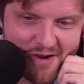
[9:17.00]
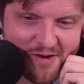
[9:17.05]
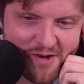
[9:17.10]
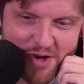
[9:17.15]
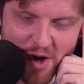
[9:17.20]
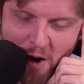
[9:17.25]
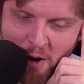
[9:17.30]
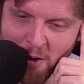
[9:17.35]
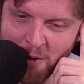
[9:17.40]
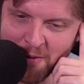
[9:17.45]

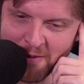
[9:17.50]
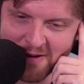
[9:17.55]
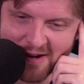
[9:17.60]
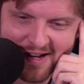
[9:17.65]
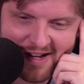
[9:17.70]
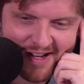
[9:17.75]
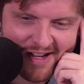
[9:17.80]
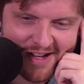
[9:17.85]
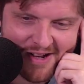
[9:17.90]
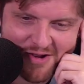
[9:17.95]
don't
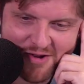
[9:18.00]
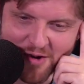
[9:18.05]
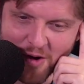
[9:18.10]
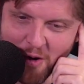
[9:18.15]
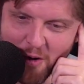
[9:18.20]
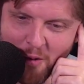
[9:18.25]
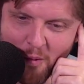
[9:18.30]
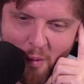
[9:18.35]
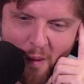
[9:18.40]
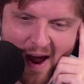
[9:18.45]

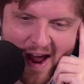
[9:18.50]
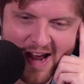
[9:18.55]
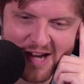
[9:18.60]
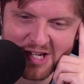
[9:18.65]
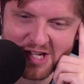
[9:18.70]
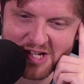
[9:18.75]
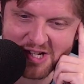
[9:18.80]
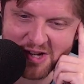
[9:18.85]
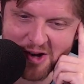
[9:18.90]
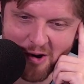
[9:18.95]

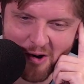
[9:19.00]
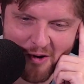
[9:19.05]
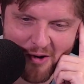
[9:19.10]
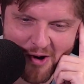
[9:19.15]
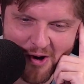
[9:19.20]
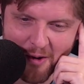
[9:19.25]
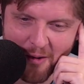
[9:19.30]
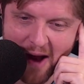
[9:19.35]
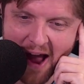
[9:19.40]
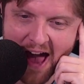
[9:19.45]
waste
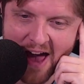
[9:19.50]
your